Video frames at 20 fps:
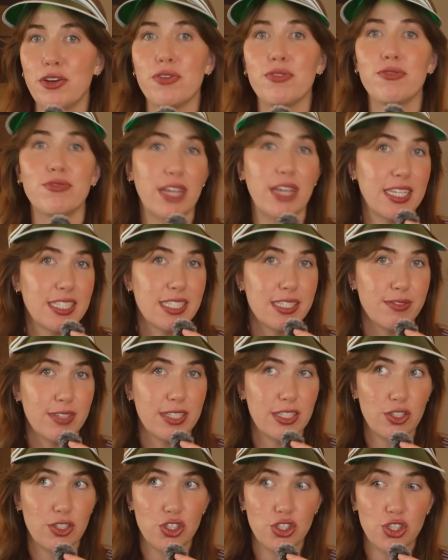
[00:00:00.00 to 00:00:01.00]
fancy
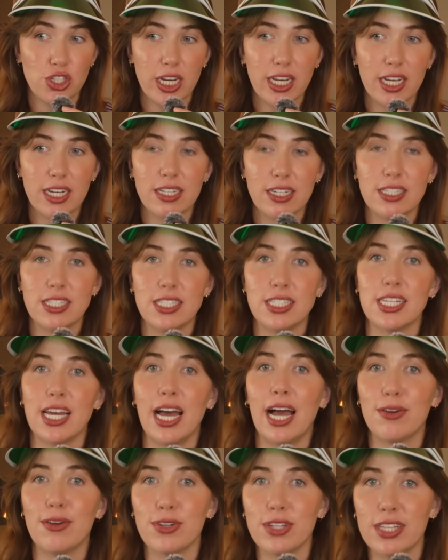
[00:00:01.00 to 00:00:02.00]
vintage chairs.
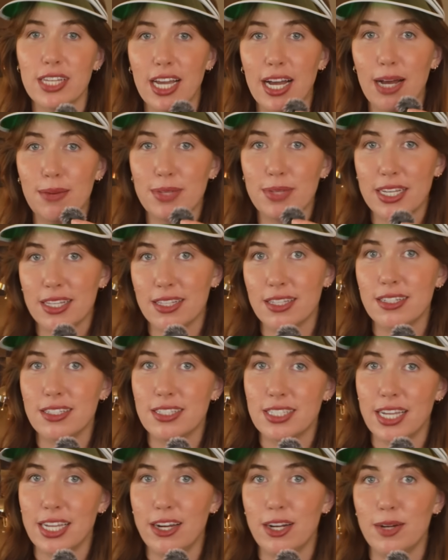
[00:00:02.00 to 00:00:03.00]
I'm like a little
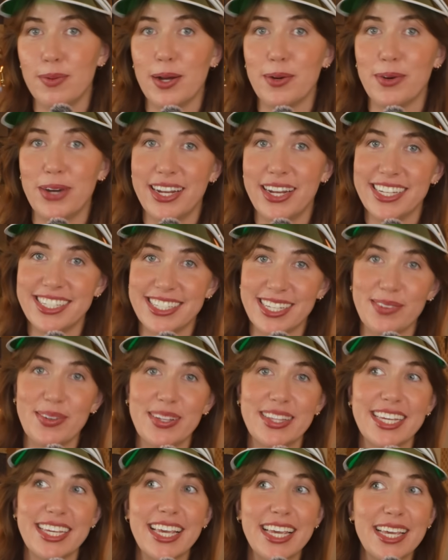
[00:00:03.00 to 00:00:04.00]
scared about what I said
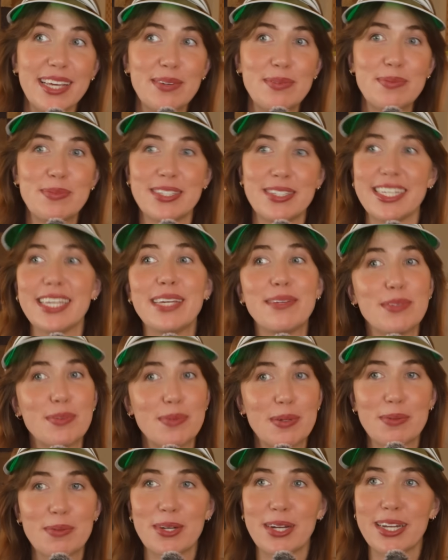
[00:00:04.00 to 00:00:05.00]
about the Eames. The Eames
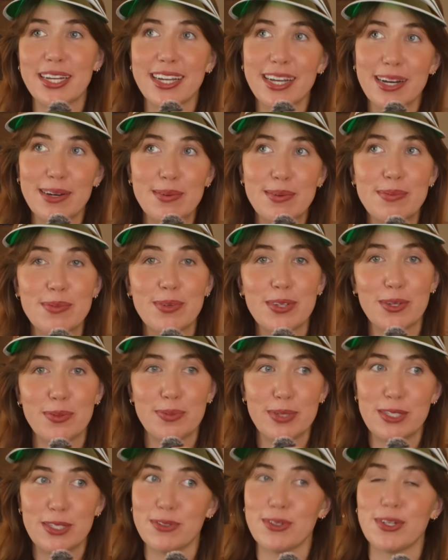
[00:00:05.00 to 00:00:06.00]
people are going to come with their
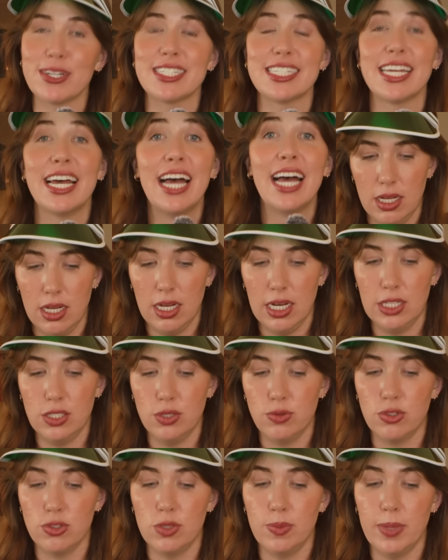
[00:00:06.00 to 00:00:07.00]
pitchforks. I do
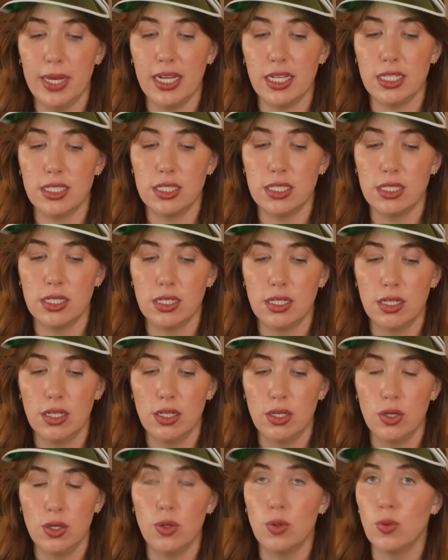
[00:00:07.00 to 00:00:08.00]
respect
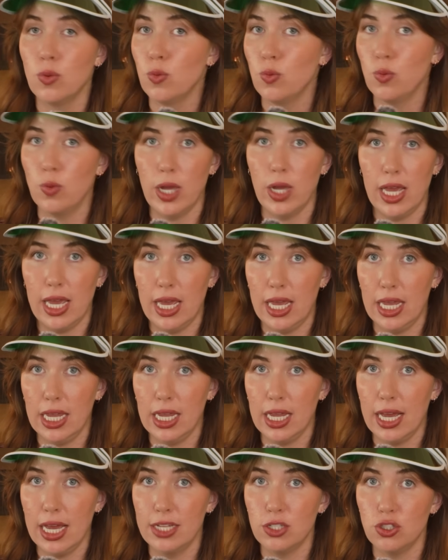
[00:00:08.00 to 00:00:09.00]

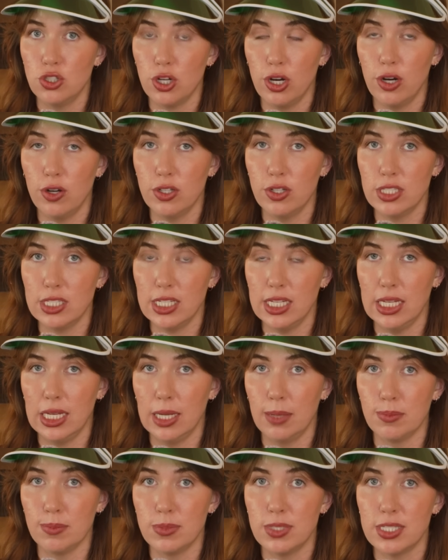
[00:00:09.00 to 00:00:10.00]
Ray and Charles
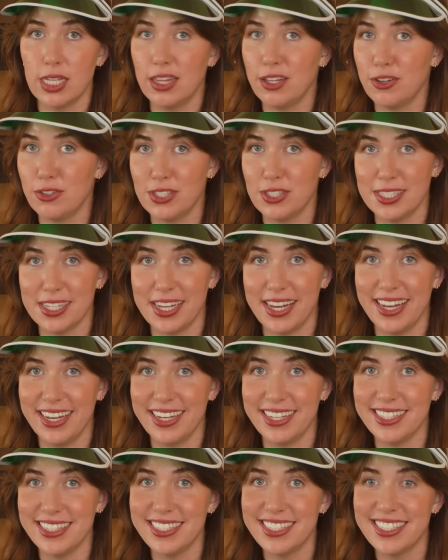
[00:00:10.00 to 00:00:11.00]
Eames and their
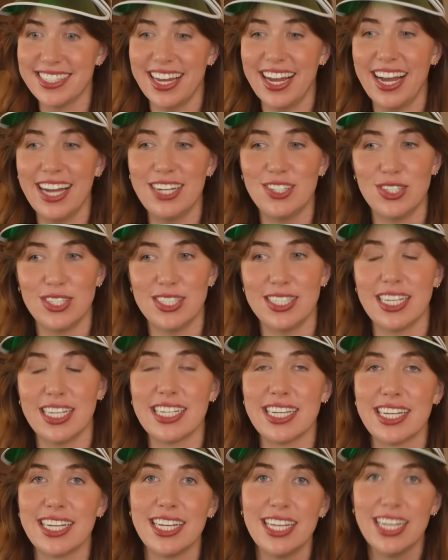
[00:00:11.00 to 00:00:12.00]
designs. I just
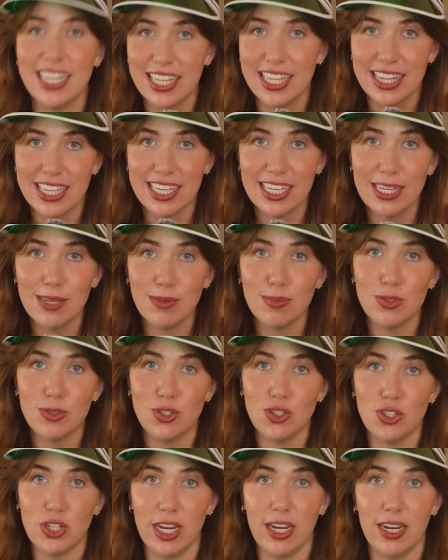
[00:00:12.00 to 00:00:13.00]
think The Eames
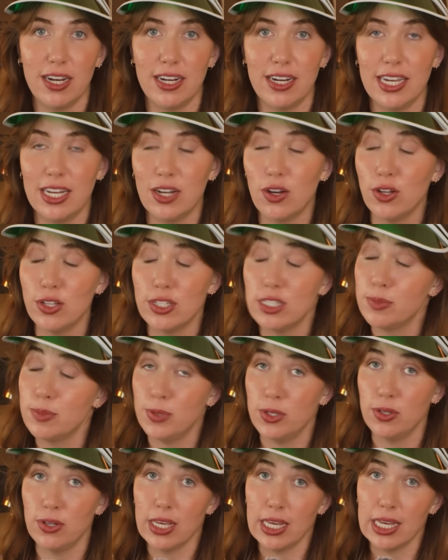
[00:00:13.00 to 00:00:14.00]
chair, in all its
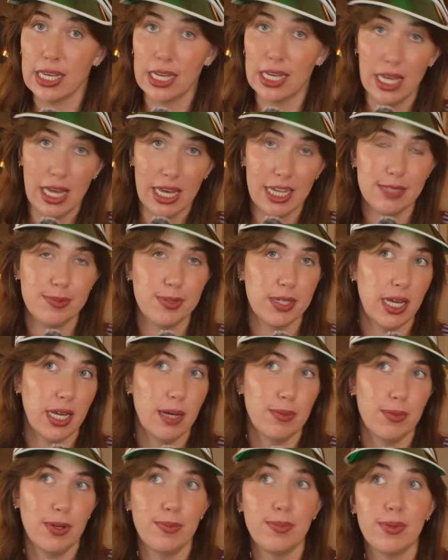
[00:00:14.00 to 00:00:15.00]
beauty, has
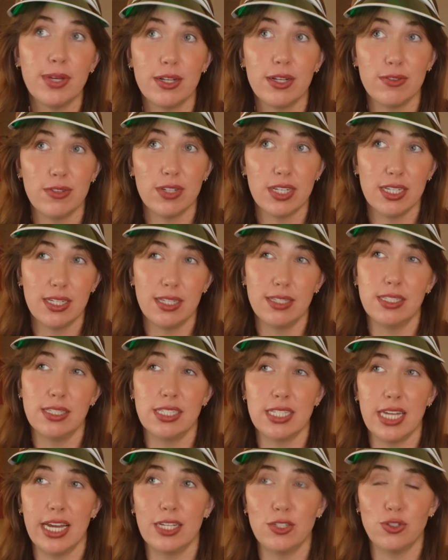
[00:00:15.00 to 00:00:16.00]
become a bit of a
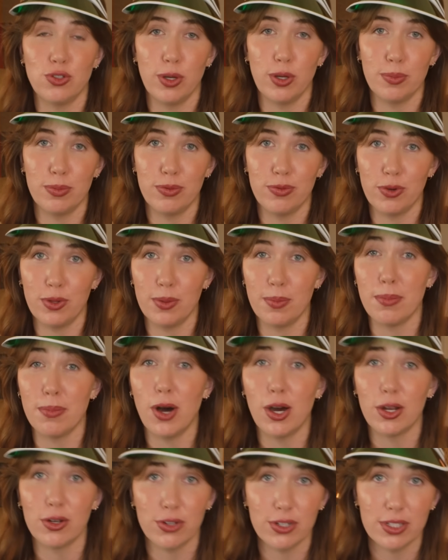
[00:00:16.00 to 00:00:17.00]
design trope for the
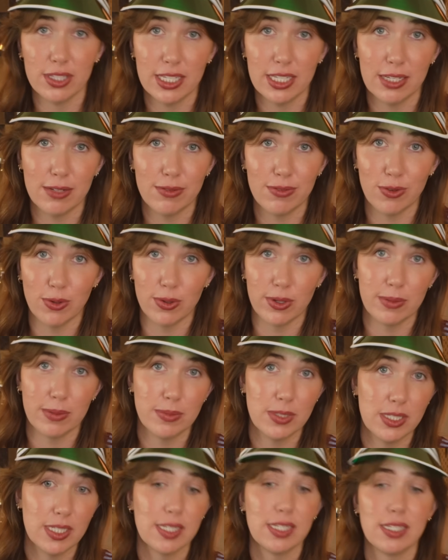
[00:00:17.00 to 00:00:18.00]
moderately
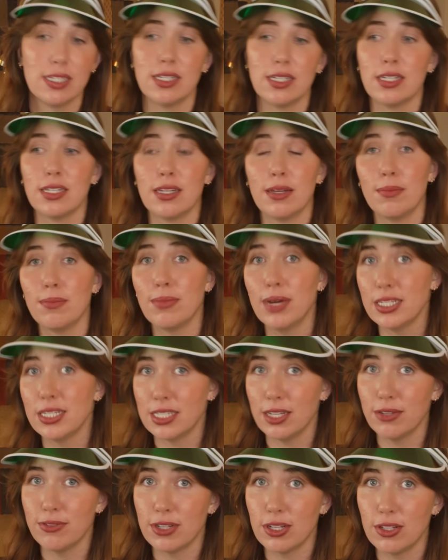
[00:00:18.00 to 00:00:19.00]
informed,
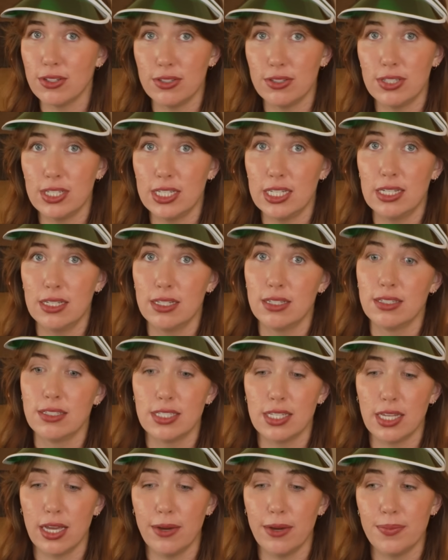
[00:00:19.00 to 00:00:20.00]
myself included.
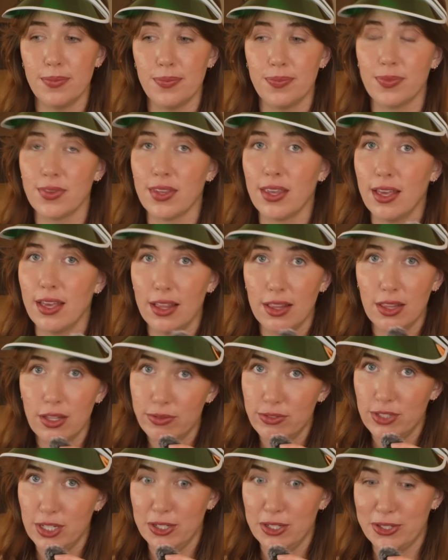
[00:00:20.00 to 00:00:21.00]
So,
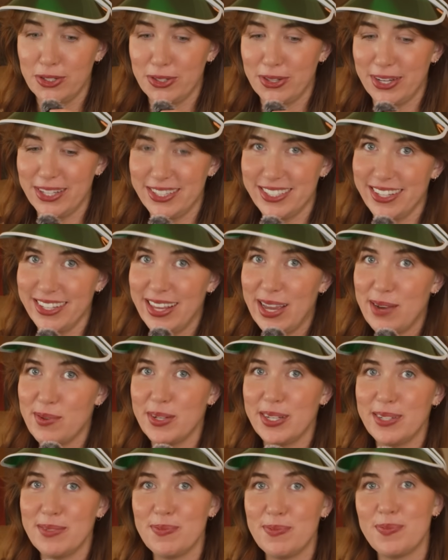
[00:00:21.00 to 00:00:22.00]
love to hear your thoughts on that
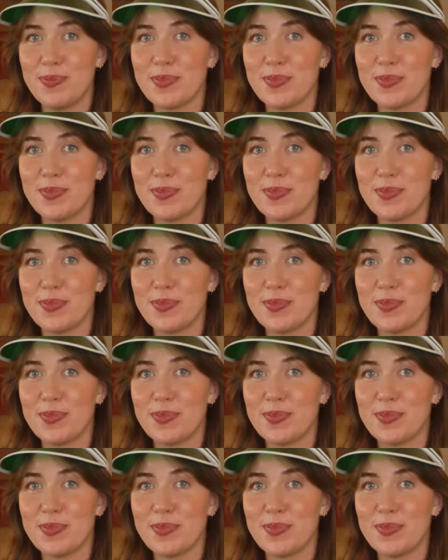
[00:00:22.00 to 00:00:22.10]
one.